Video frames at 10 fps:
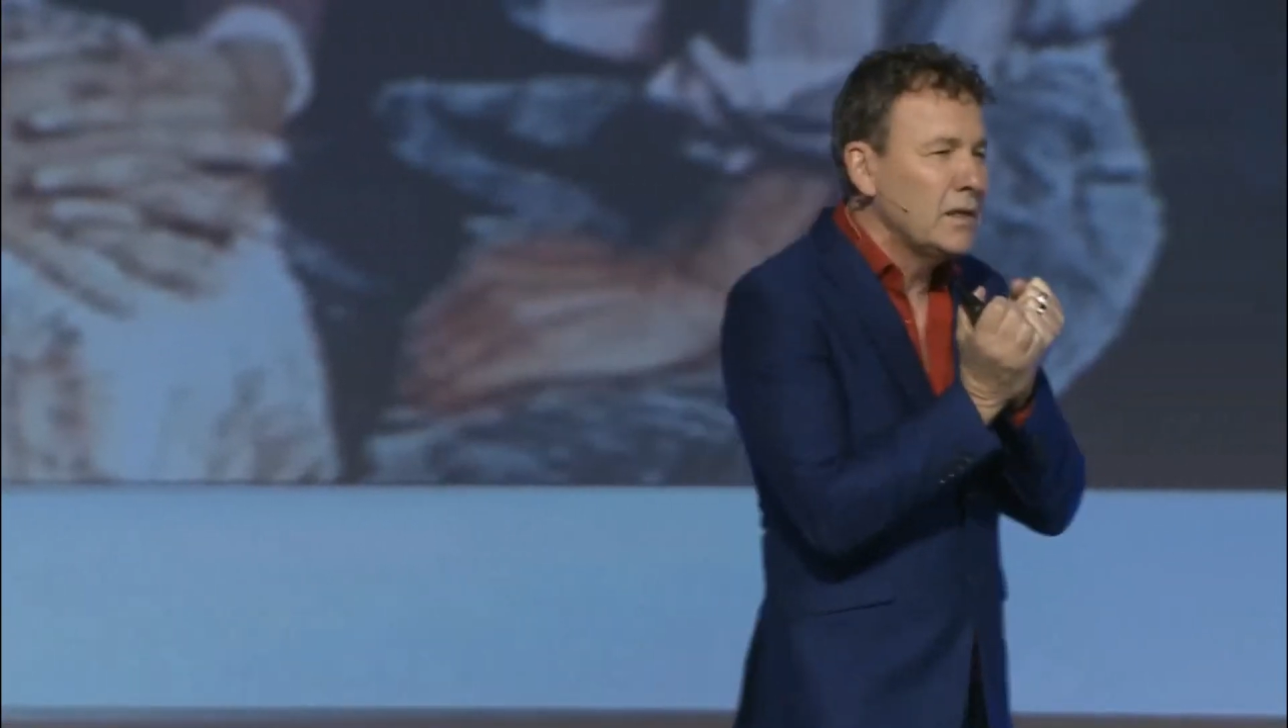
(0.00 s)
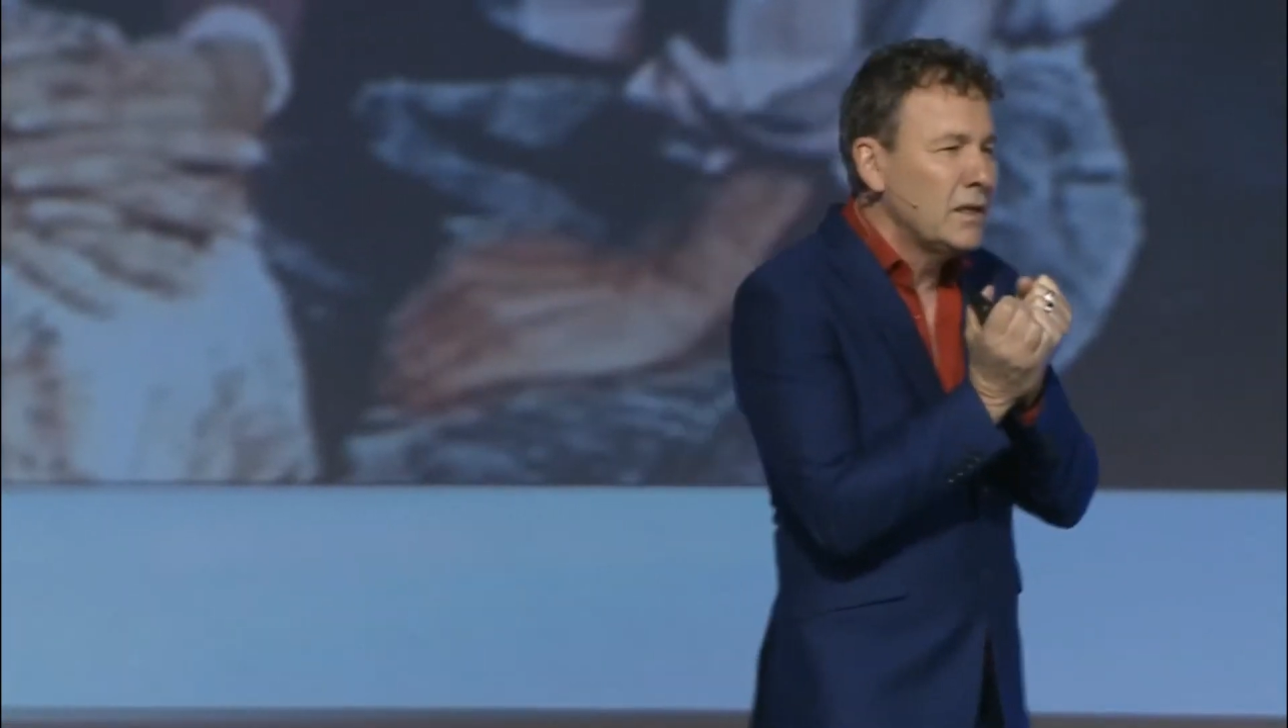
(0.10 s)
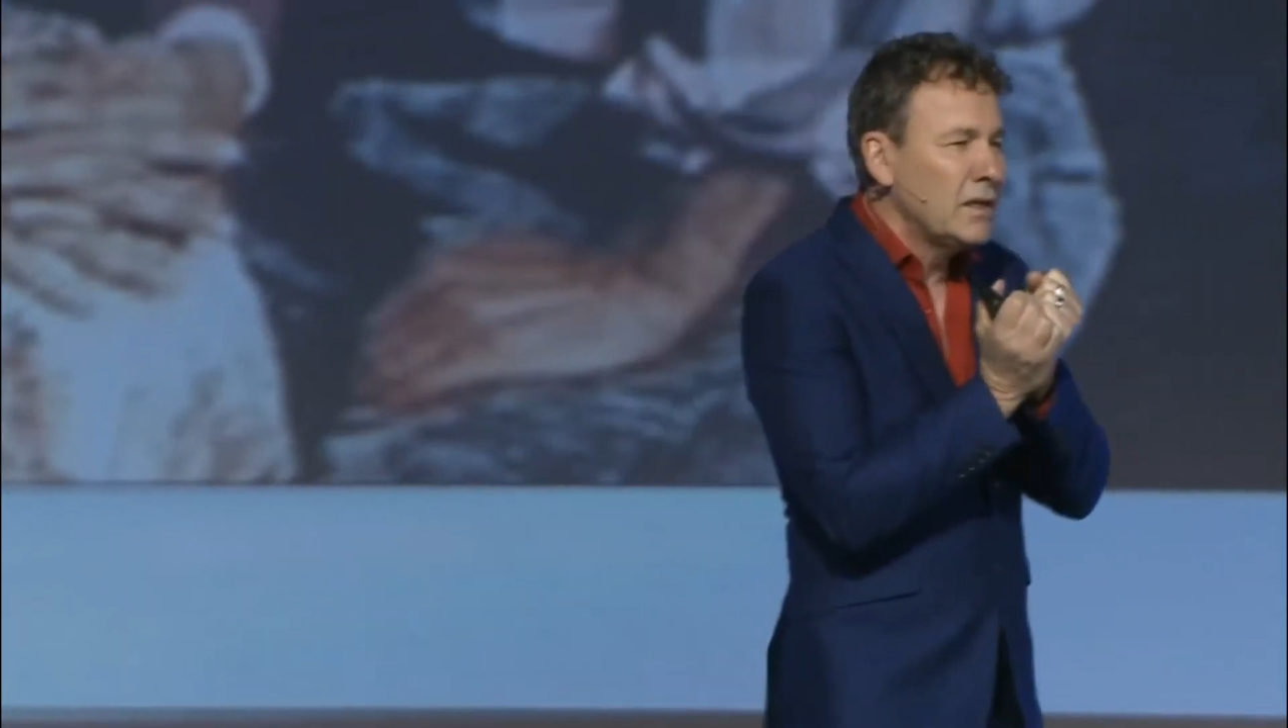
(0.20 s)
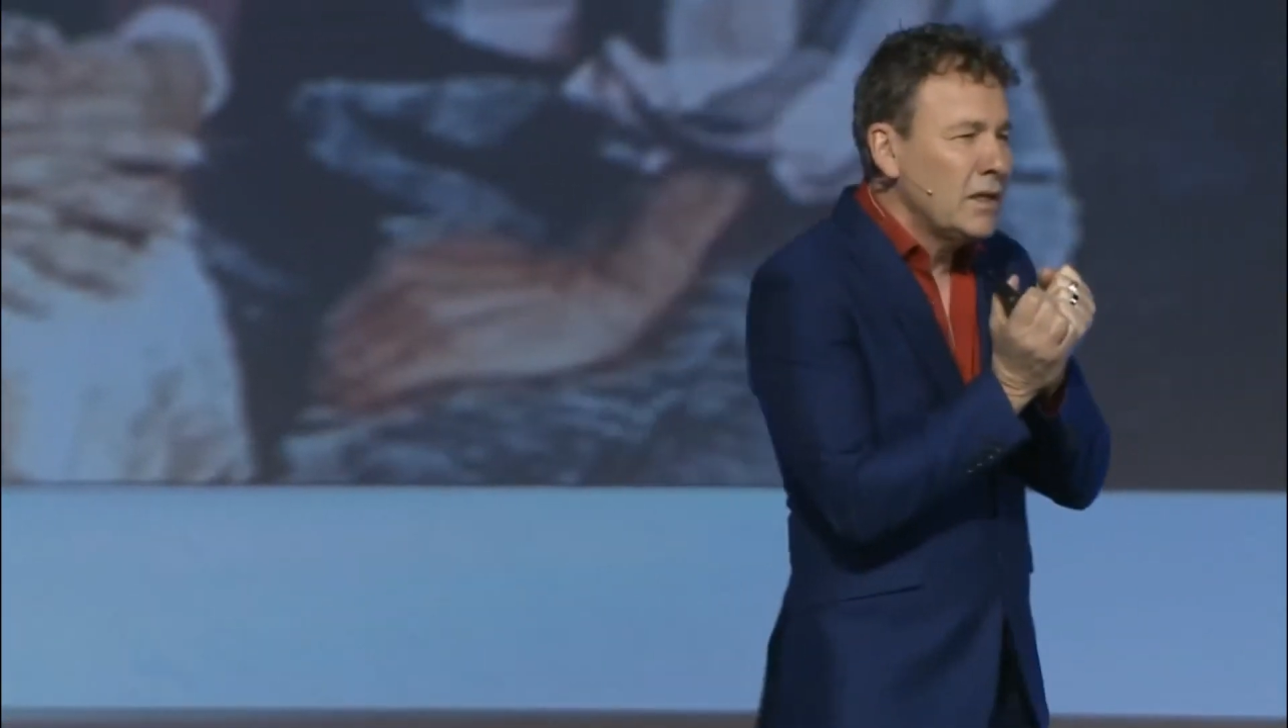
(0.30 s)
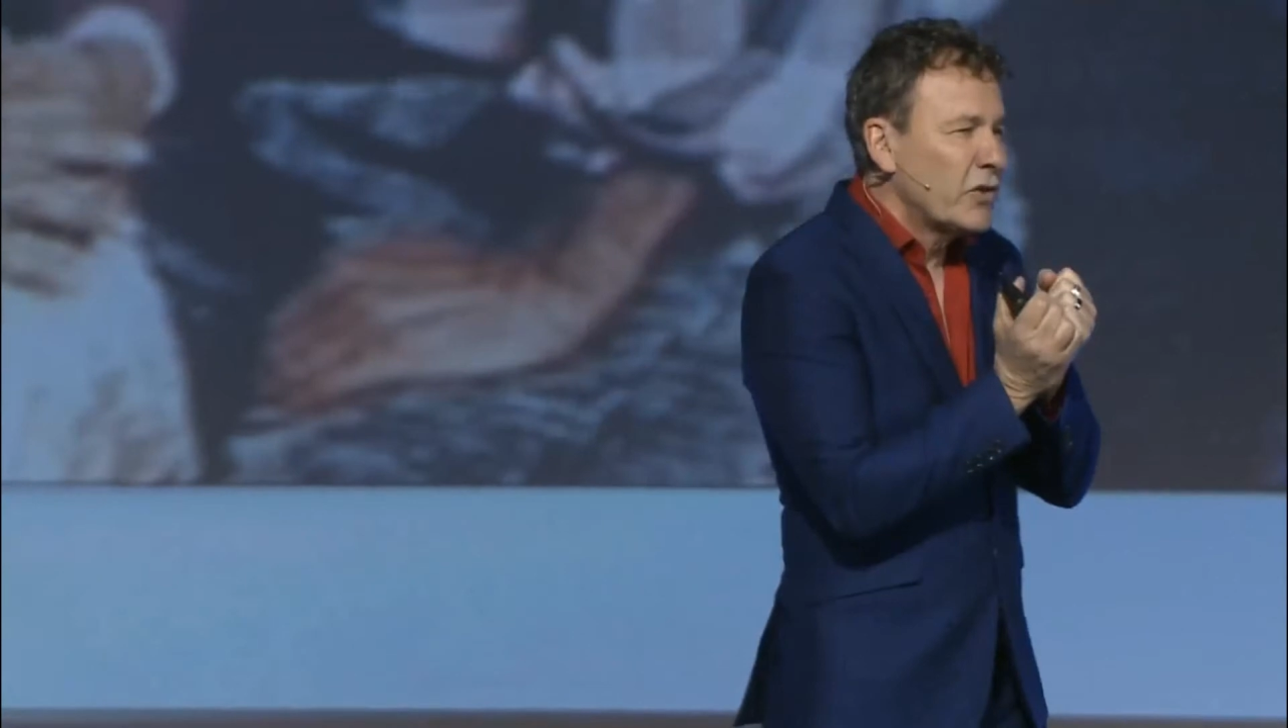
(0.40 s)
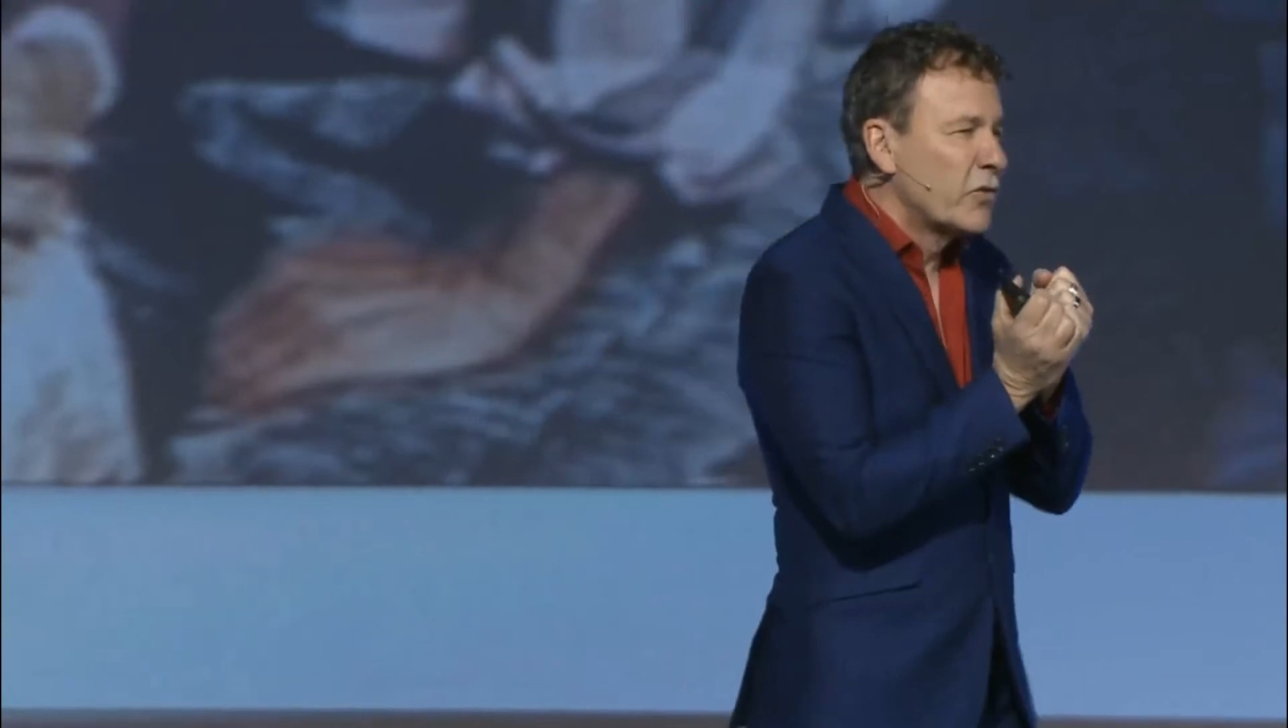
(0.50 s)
The